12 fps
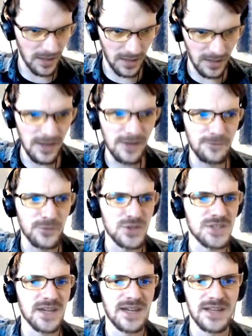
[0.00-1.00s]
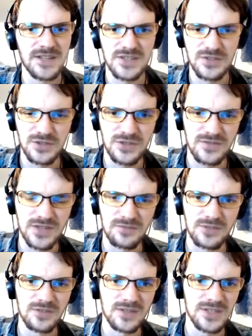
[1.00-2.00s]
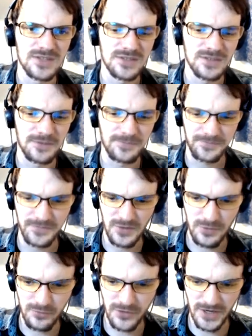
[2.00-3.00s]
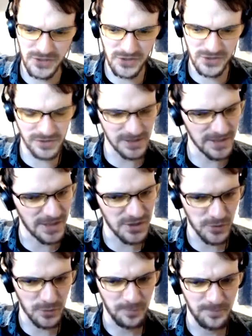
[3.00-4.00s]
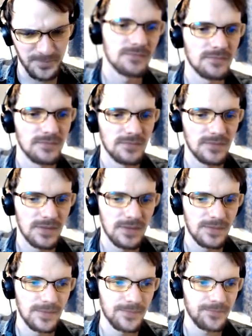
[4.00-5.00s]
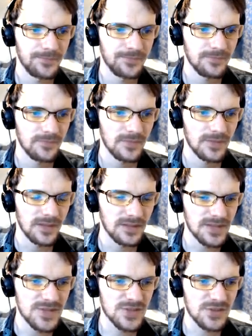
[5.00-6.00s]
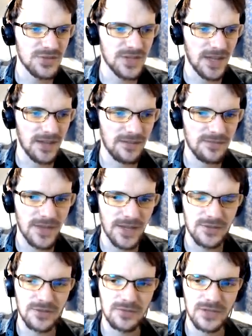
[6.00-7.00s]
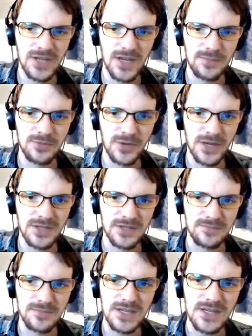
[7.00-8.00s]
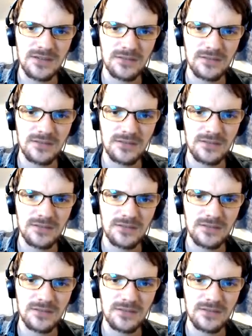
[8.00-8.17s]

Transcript: every day until you've done what you need to do. You precious little angel. Now let's go get that newly upgraded meat.